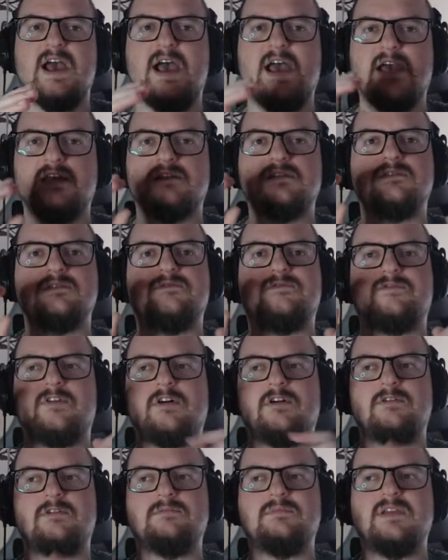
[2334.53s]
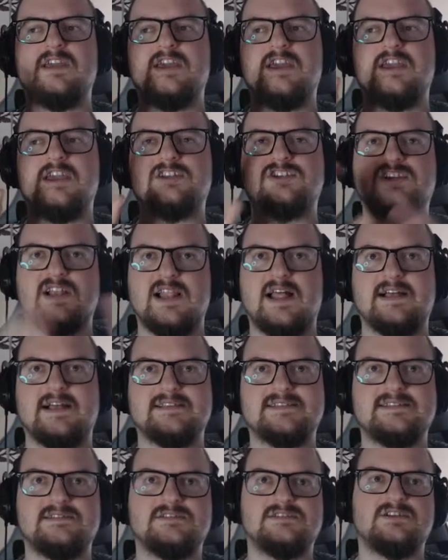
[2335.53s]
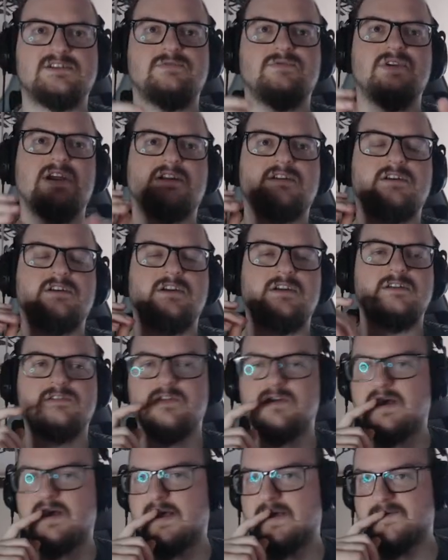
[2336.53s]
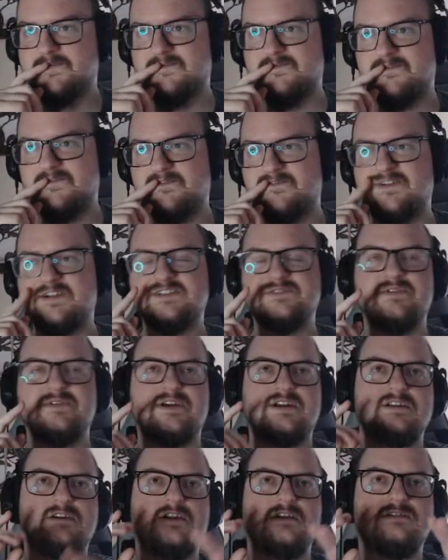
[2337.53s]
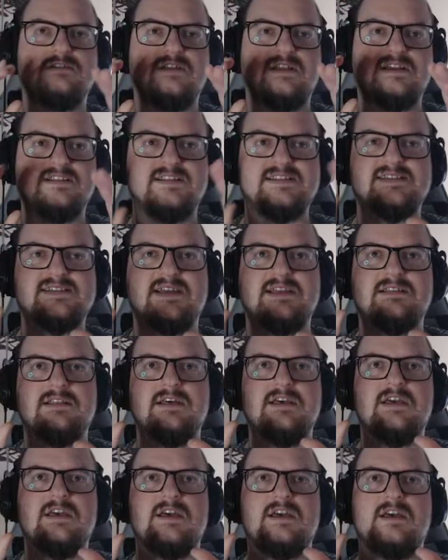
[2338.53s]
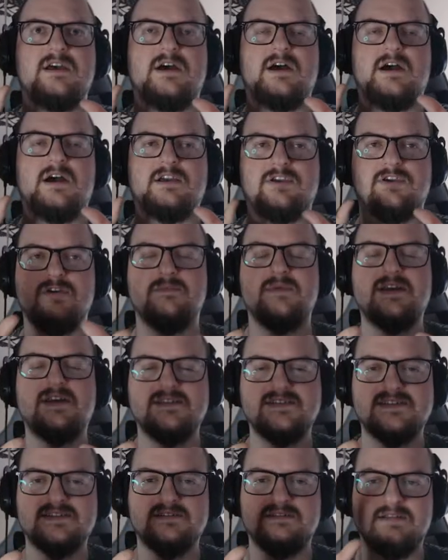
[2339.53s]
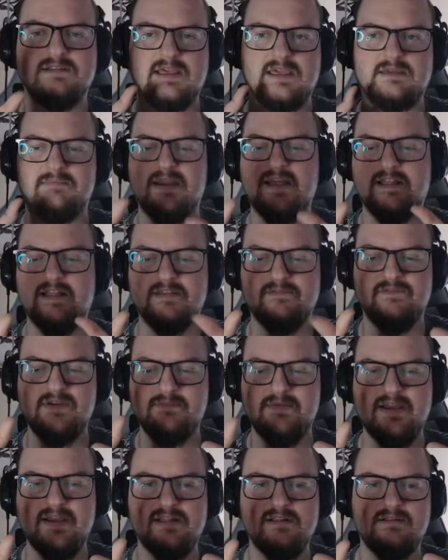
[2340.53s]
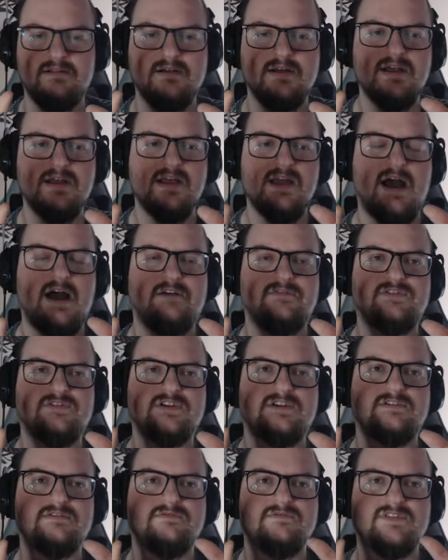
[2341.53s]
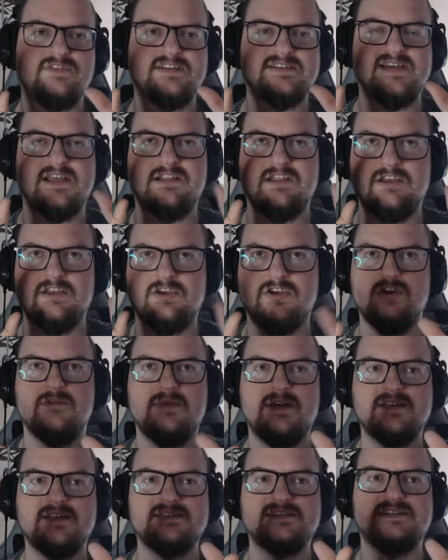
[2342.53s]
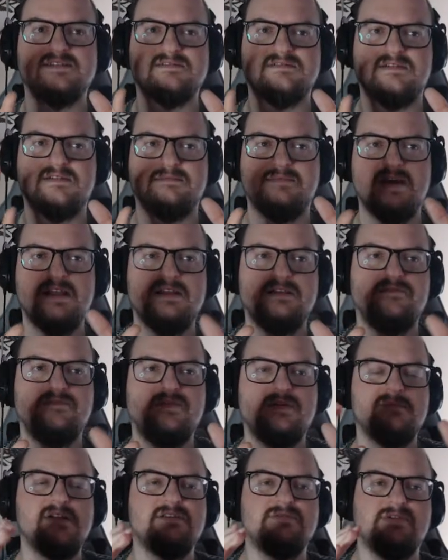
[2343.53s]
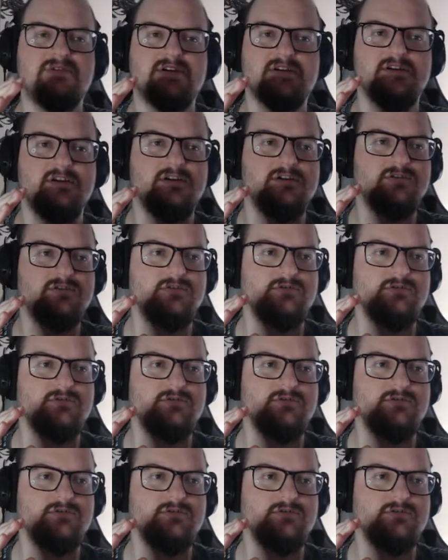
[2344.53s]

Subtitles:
and from each class. So we are going to have, first we are going to like design humans, like male and female. After designing humans, male and female, we are going